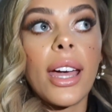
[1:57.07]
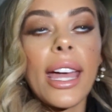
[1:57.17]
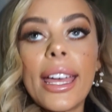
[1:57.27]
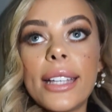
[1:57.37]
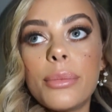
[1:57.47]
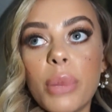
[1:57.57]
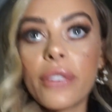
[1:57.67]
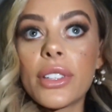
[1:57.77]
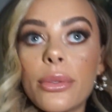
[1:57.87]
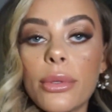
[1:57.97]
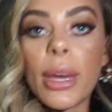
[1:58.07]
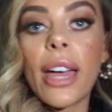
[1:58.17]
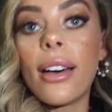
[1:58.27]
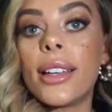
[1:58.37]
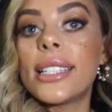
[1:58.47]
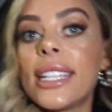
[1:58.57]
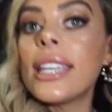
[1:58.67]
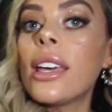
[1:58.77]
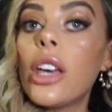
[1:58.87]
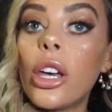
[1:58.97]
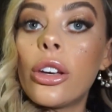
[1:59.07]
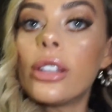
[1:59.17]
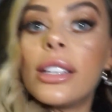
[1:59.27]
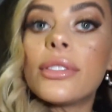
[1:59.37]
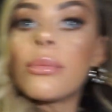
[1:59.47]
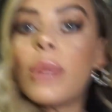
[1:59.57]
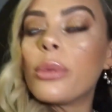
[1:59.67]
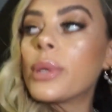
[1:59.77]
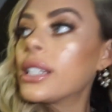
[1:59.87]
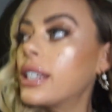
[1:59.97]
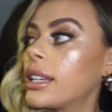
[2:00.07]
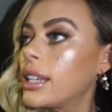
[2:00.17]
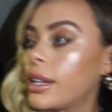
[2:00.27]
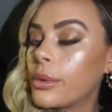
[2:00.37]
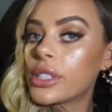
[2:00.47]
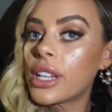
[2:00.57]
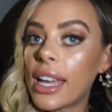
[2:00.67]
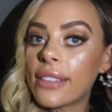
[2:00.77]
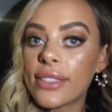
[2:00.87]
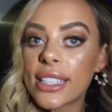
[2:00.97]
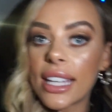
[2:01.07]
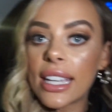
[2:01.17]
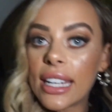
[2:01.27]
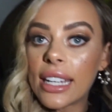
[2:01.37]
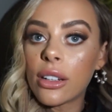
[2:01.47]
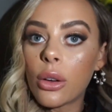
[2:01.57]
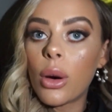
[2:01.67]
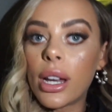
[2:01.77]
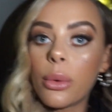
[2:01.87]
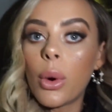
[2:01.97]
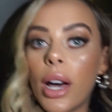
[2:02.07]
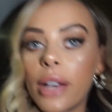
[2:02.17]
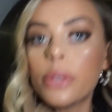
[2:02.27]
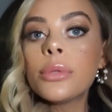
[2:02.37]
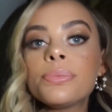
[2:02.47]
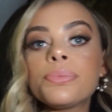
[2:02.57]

I had breakfast with my auntie who lives in Melbourne, which I hadn't seen in quite a while.